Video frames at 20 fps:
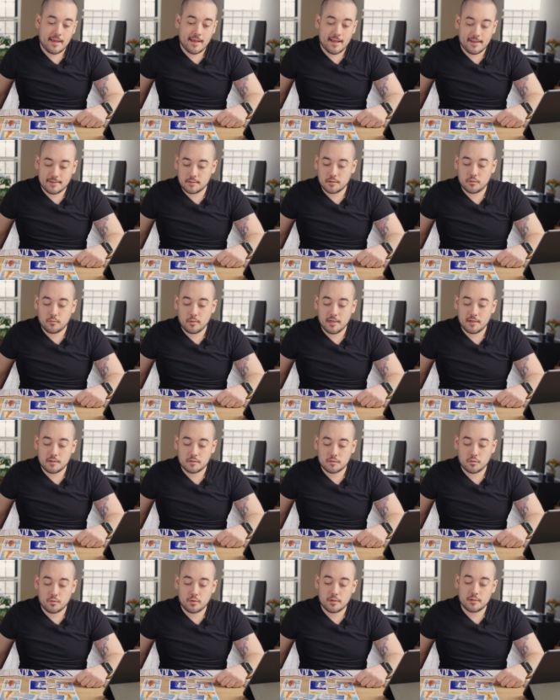as the Queen of
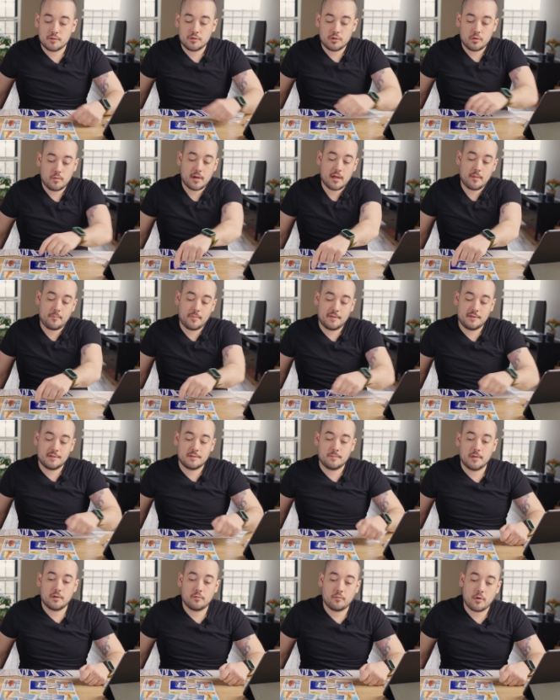Swords showing up in
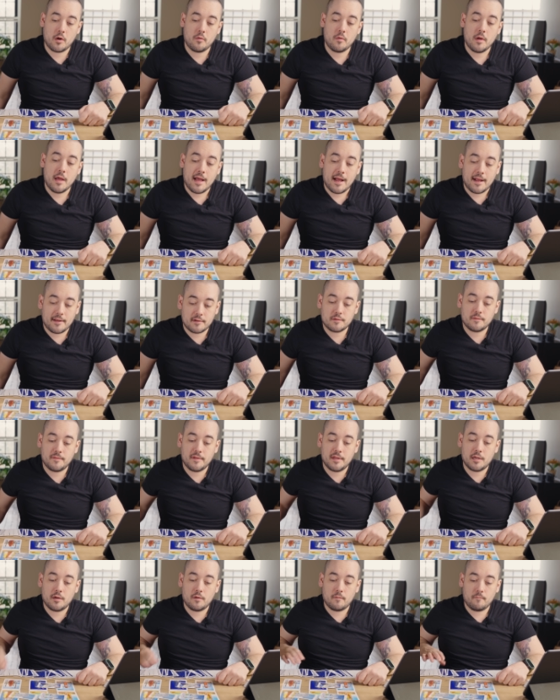this middle row. I also
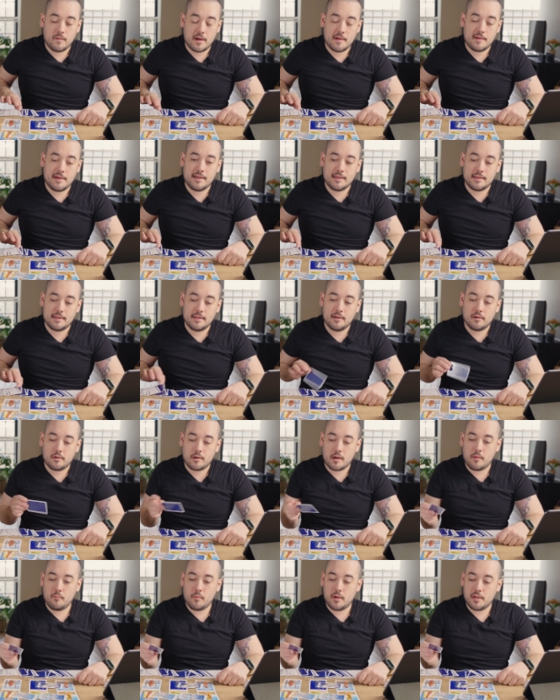feel like you're very clear
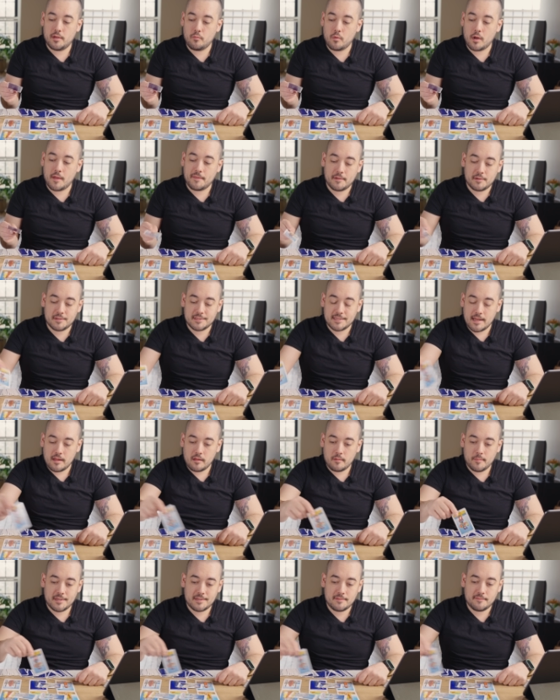on what you want. There is an
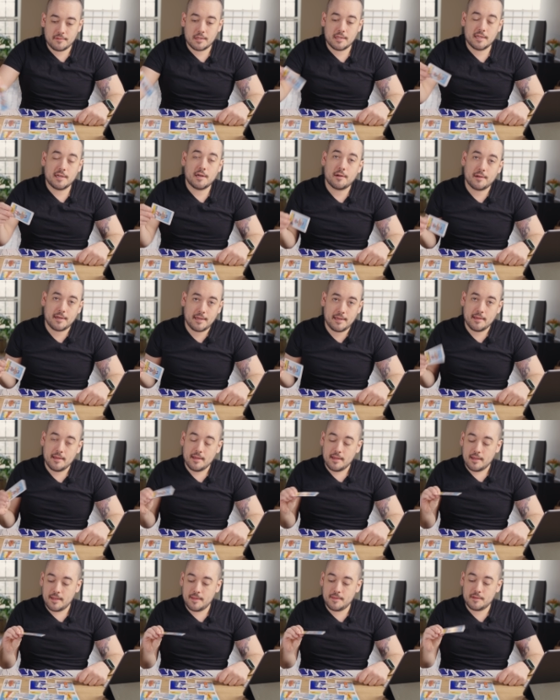element of clarity
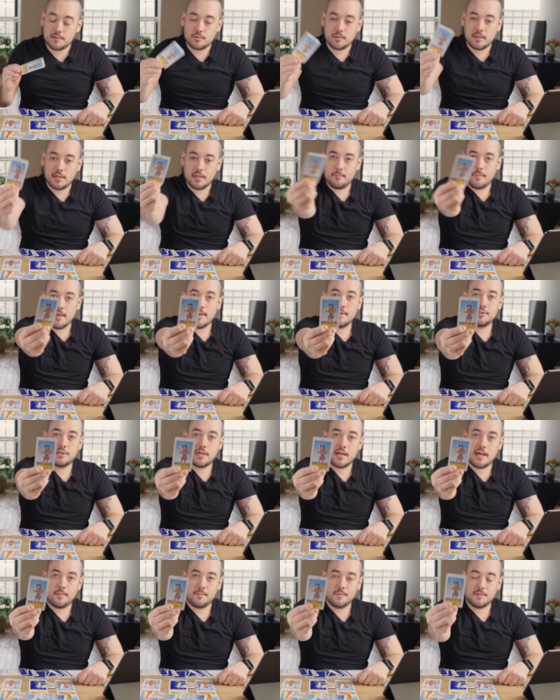in this reading. Page of
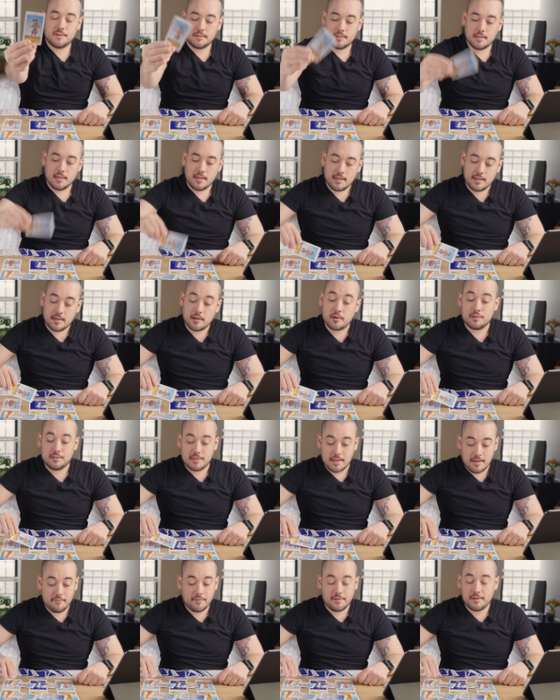Cups here.
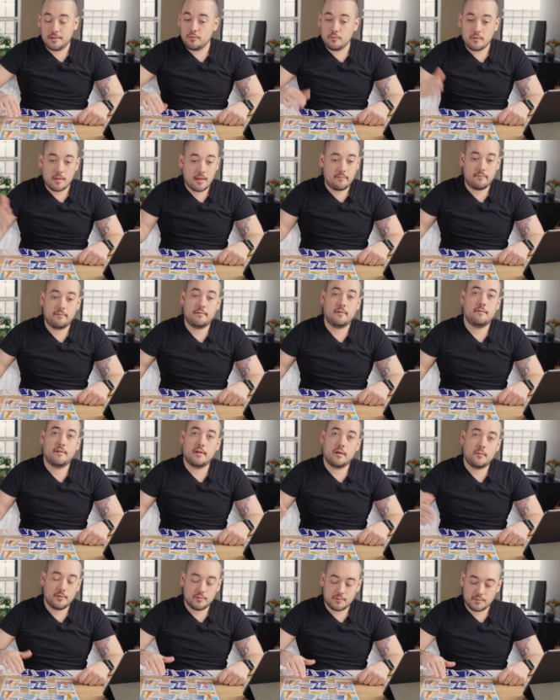Definitely new love
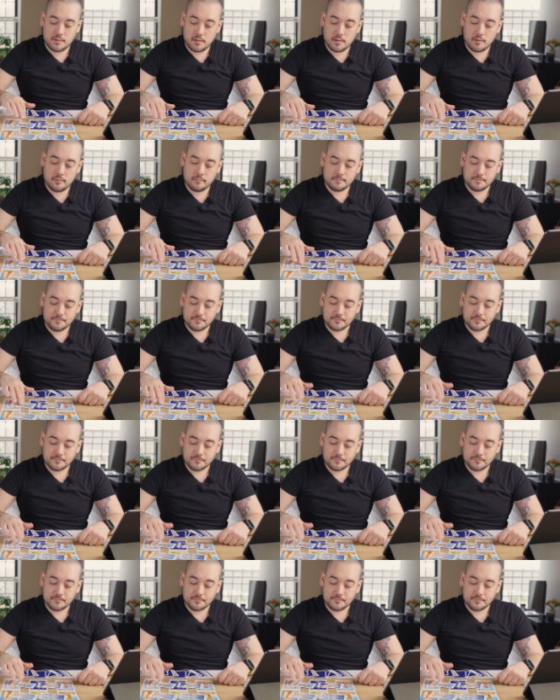available to you.